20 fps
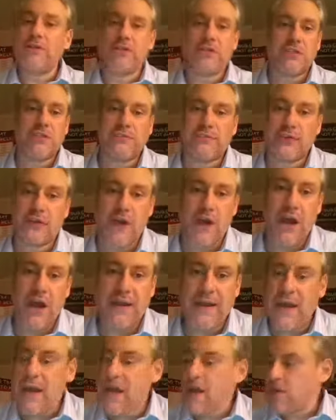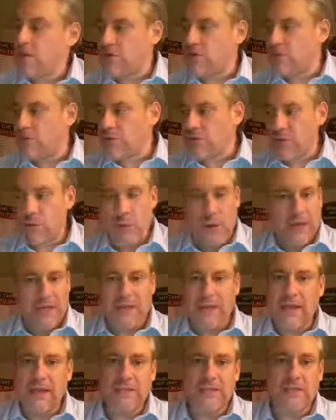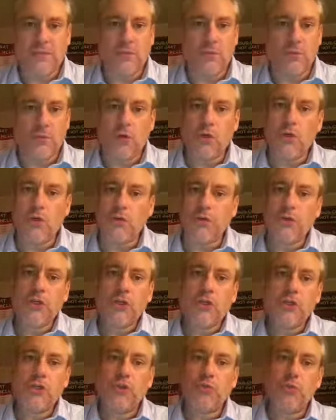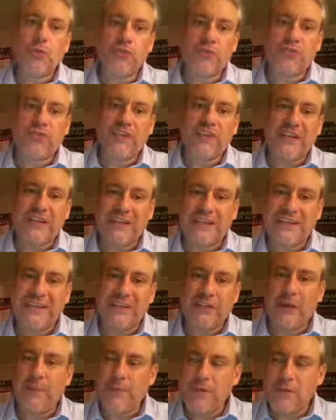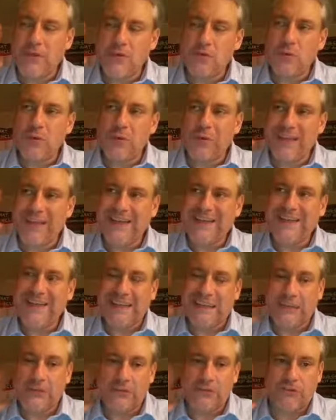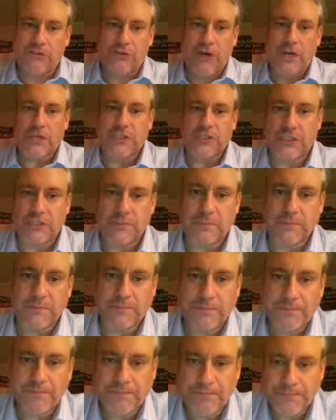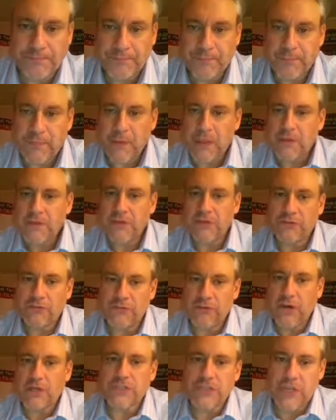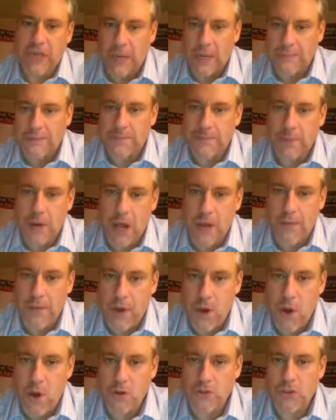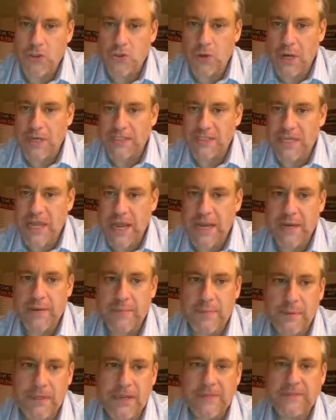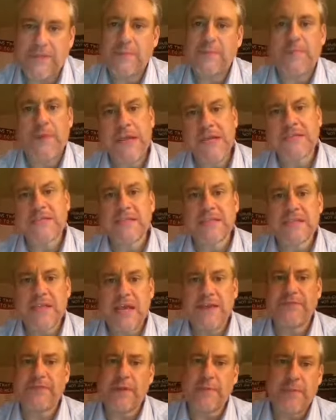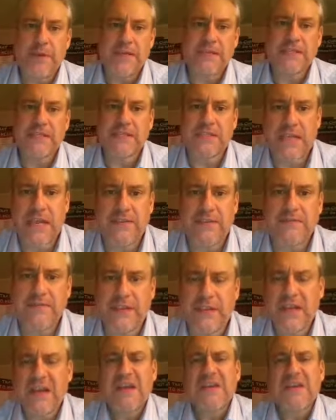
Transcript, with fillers: and just for God, you're doing the wicked things of the world, you will seek, I mean, you will end in destruction. Destruction comes upon those who are saying and believing peace and safety, peace and safety.